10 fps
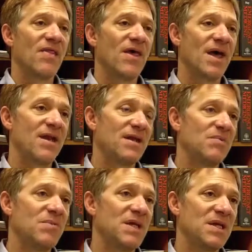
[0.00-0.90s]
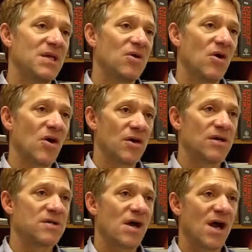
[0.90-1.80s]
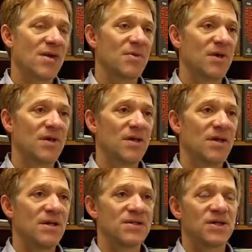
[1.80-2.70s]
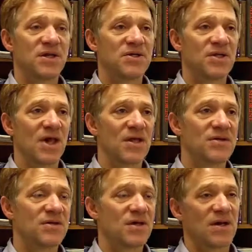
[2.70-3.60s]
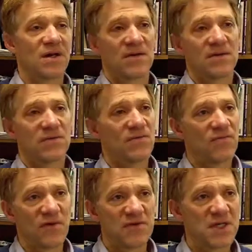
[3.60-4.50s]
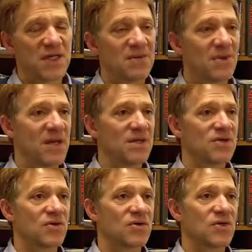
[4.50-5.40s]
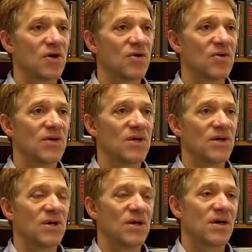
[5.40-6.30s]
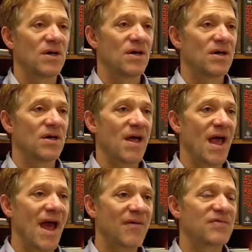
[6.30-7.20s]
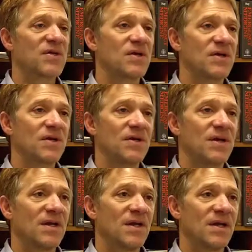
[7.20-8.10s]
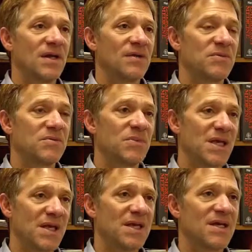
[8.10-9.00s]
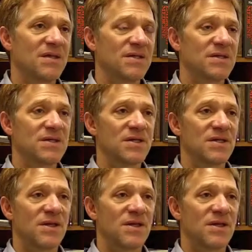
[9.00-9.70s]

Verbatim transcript: that it be on a timer such that uh, 15 minutes or so uh, after it begins